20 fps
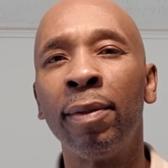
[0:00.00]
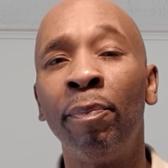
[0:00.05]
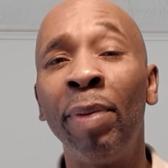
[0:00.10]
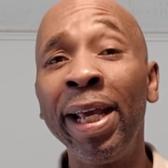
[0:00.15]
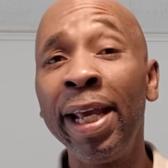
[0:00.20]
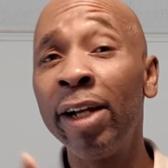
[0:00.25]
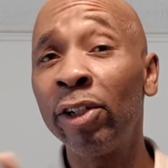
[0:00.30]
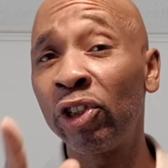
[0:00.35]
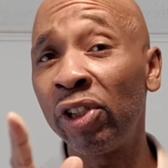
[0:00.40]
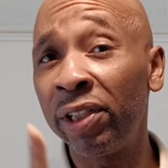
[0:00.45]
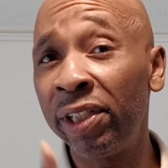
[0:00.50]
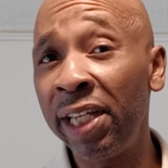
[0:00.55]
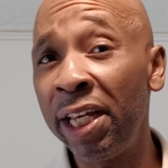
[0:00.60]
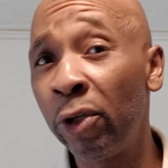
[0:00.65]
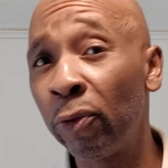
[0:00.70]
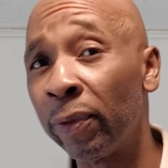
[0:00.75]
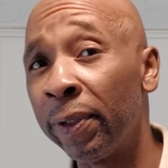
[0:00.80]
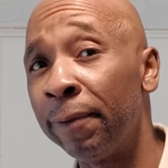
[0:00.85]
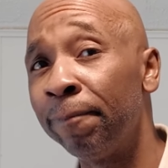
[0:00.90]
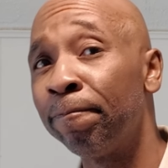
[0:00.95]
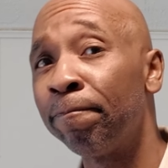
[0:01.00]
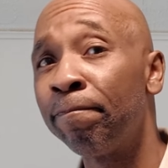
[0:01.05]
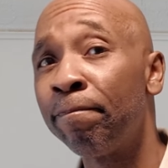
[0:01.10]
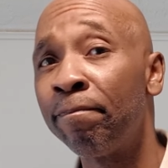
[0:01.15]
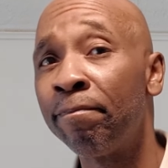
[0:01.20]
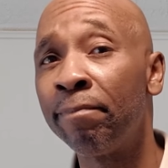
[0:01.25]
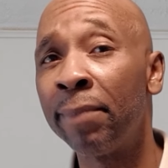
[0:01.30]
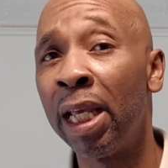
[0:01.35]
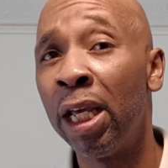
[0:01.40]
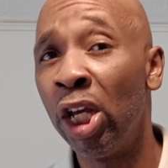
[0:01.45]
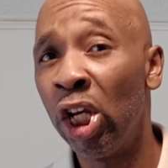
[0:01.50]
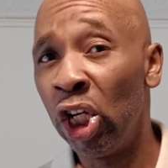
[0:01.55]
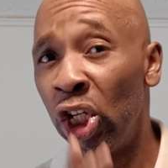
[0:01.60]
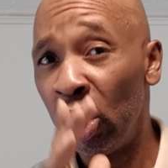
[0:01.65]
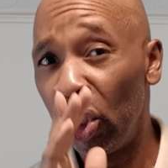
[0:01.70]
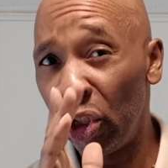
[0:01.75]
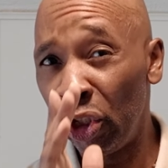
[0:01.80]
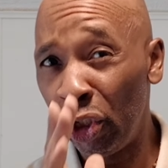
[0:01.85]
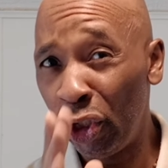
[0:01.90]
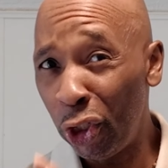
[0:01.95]
But here's a secret.
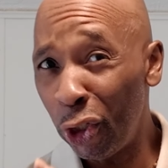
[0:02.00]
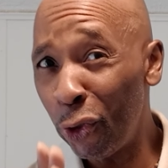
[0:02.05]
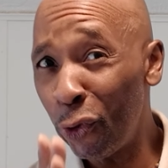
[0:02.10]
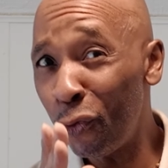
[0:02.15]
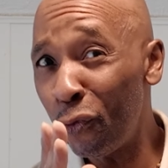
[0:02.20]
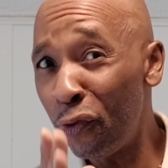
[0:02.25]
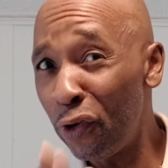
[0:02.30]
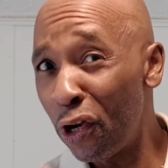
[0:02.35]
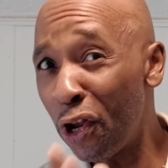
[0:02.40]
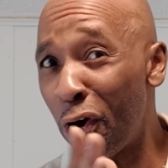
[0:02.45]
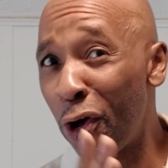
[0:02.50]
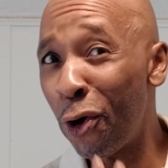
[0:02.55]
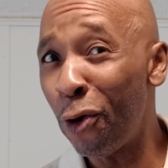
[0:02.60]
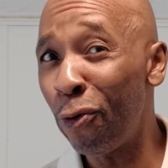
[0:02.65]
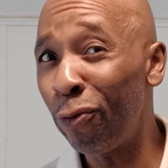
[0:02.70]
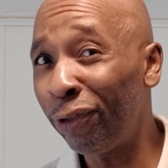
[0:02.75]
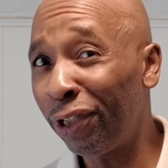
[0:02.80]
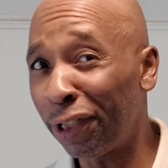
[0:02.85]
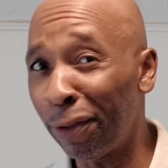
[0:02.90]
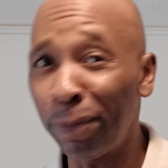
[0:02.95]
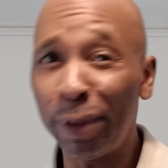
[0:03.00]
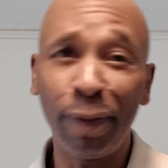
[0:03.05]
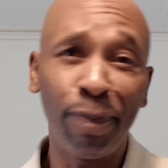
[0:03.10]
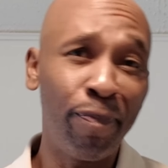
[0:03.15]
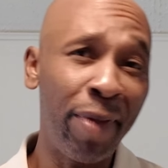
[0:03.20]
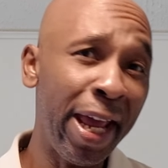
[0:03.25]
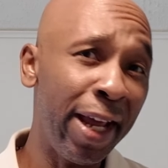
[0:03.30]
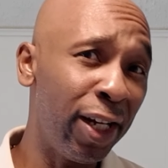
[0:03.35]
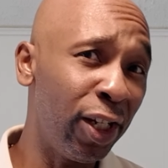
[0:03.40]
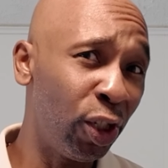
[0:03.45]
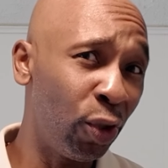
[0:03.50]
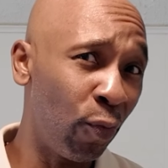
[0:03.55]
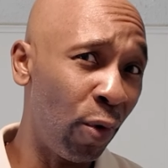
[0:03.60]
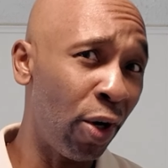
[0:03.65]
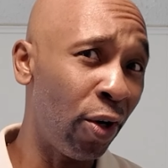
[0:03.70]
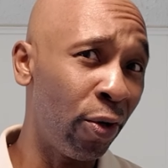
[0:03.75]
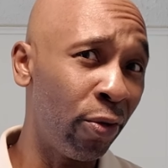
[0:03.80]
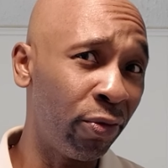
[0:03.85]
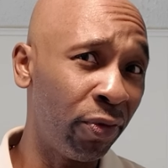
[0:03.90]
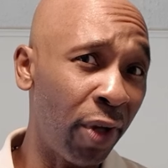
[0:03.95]
You know some Spanish
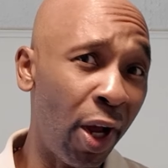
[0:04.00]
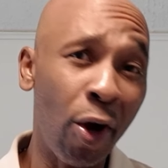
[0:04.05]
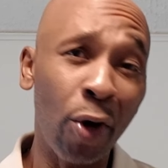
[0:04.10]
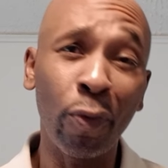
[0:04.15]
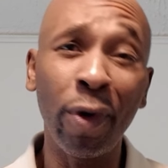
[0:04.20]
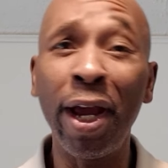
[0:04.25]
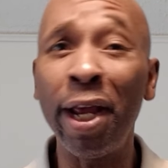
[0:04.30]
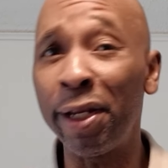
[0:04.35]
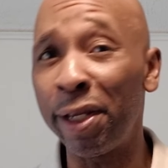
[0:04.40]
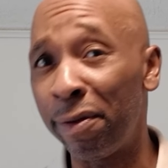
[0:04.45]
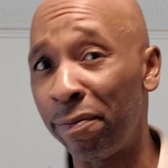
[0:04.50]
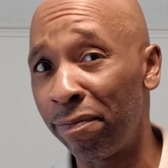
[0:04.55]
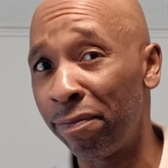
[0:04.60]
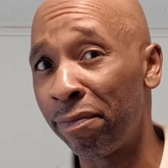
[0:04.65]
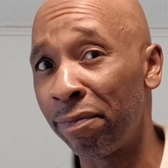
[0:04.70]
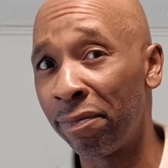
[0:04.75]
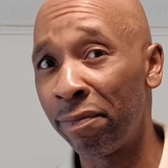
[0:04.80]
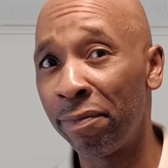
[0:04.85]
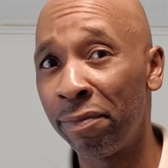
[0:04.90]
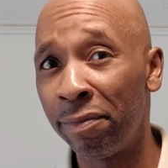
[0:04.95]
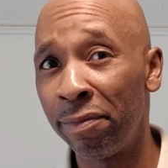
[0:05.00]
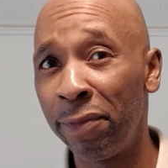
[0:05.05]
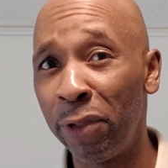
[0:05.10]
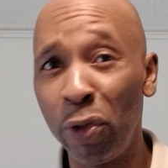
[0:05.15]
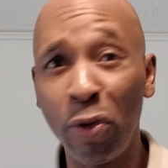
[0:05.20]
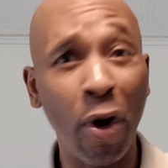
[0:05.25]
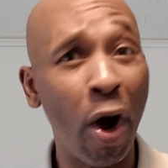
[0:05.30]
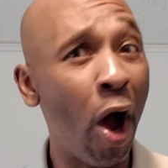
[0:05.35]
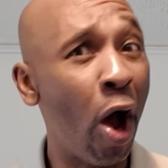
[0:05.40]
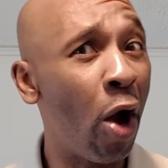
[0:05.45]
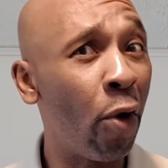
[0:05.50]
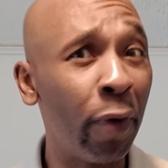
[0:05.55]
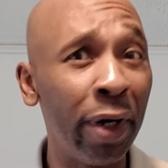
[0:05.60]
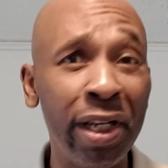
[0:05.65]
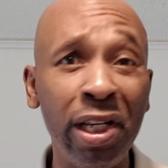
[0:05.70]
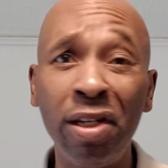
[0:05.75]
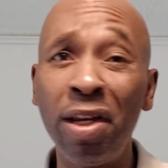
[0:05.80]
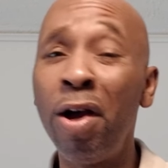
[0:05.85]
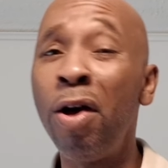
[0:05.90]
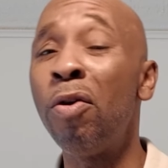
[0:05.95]
words already. You
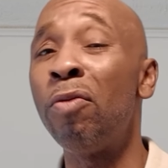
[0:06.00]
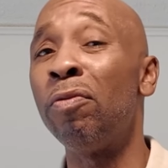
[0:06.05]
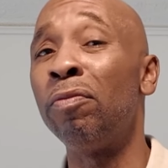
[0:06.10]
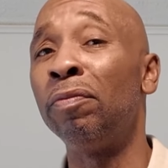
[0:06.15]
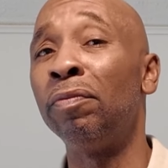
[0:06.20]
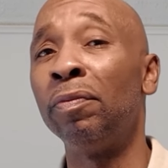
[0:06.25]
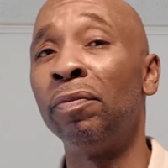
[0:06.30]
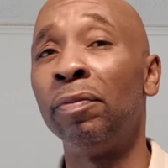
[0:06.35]
already know.